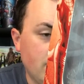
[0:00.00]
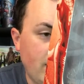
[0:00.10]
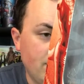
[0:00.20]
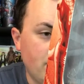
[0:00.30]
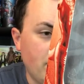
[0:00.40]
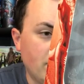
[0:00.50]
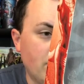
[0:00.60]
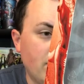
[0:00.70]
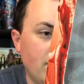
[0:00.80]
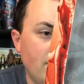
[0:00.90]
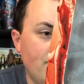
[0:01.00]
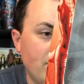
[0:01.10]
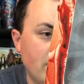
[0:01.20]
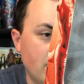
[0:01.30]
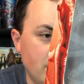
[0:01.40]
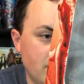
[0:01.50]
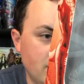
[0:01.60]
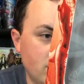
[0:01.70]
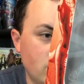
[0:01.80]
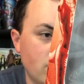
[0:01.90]
I have the pumpkin bomb, missing
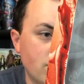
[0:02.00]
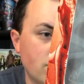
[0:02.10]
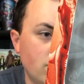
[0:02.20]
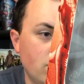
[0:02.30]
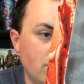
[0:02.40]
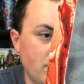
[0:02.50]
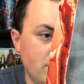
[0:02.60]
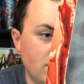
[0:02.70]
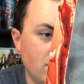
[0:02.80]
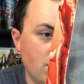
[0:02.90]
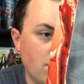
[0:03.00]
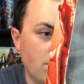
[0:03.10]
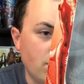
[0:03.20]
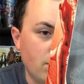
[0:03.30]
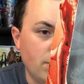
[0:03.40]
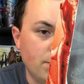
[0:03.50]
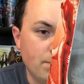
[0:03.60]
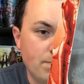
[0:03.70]
the torso, missing the other arm.